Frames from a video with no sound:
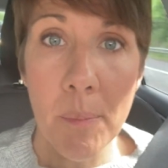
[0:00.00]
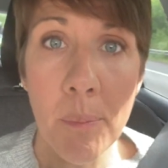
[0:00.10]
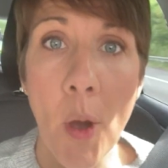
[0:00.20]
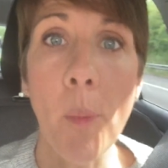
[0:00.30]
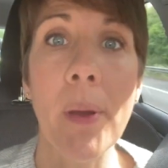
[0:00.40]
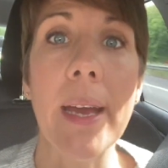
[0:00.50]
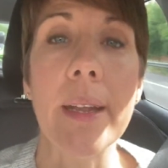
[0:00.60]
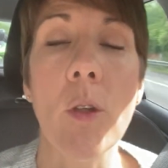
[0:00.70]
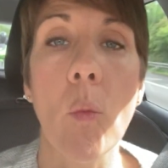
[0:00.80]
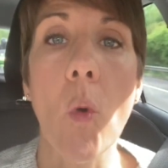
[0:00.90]
pop
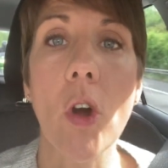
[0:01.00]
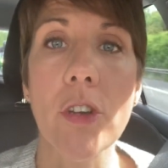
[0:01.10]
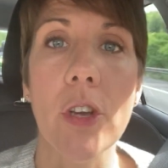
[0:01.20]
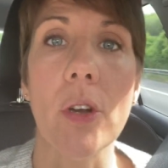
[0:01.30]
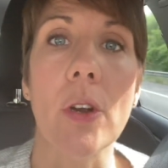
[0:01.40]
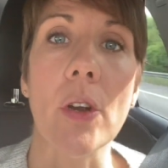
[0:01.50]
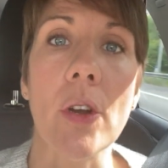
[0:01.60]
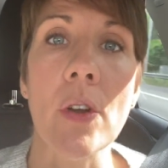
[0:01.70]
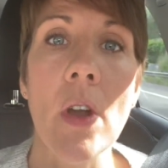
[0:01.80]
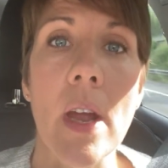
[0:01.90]
in what
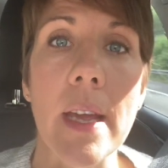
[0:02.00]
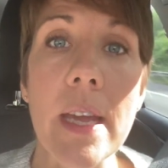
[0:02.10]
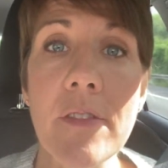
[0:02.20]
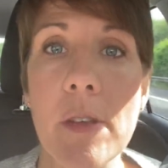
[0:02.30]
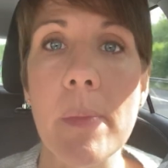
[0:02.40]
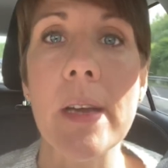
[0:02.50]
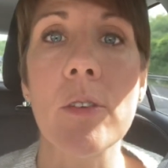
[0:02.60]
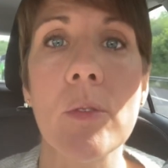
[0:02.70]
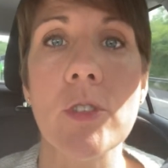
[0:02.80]
your evening meal